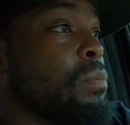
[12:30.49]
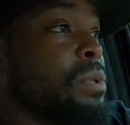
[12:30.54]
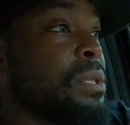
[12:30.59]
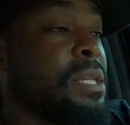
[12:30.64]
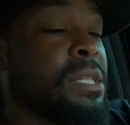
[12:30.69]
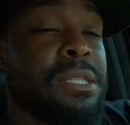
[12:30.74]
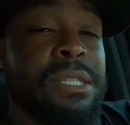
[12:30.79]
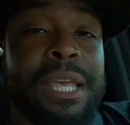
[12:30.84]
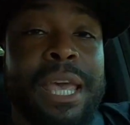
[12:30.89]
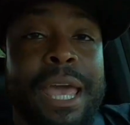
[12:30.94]

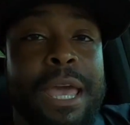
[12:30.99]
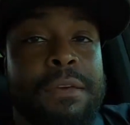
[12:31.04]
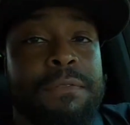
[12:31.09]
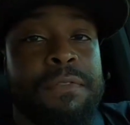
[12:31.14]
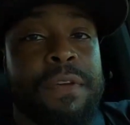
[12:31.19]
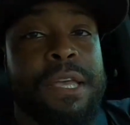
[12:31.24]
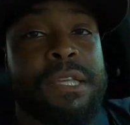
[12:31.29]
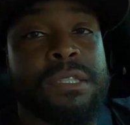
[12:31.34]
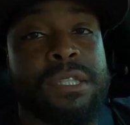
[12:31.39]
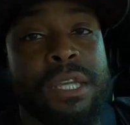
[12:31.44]
with these
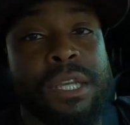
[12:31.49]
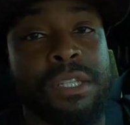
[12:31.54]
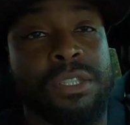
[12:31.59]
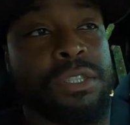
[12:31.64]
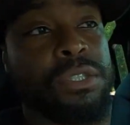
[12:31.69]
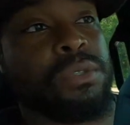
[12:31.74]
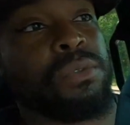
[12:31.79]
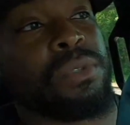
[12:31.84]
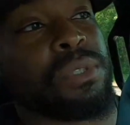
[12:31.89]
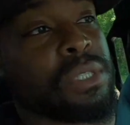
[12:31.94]
cam phaser
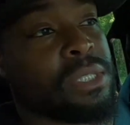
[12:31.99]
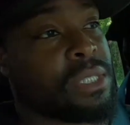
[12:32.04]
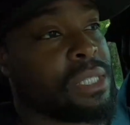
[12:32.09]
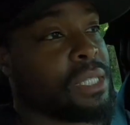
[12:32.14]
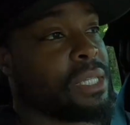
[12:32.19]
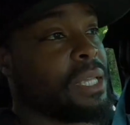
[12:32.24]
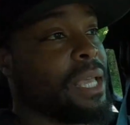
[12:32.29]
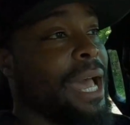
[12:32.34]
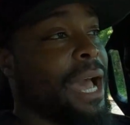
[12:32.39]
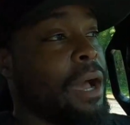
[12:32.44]
issues.